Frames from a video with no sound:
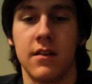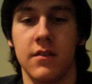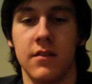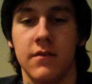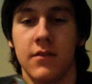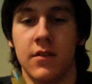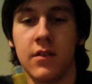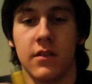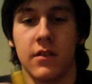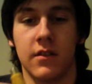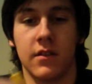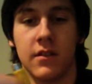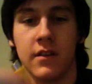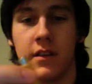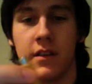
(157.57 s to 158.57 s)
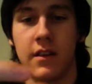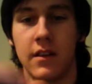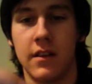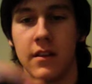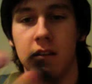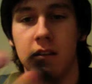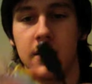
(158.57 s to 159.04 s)
you've got
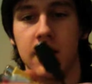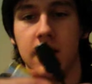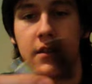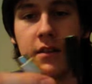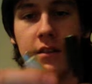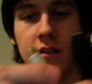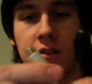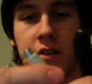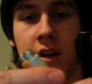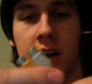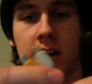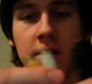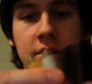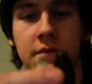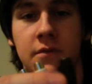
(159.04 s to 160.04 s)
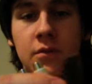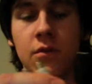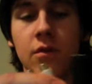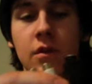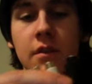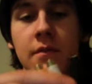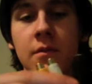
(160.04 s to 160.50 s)
the jacks
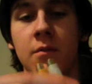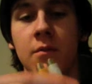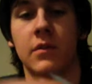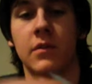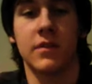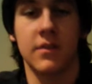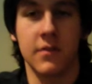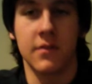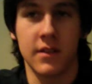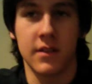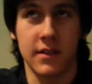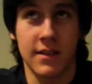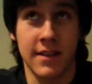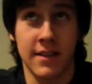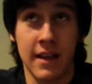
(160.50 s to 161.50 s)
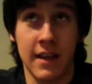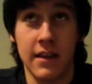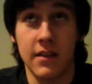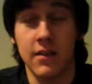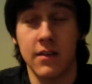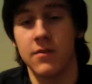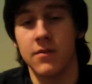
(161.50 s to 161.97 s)
for if you want to, let's say,
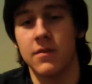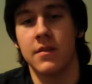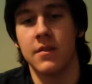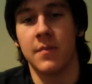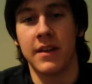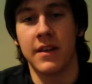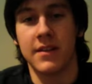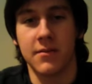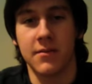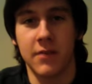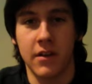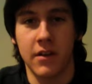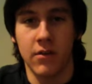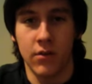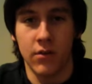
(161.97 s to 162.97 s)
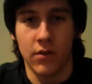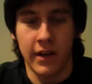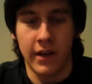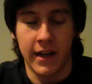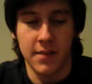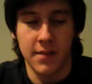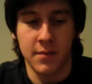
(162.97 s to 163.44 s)
use a PS3 or
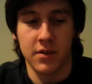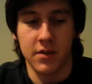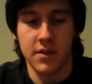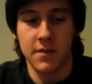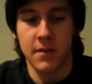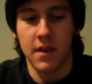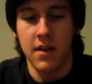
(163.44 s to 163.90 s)
an Xbox.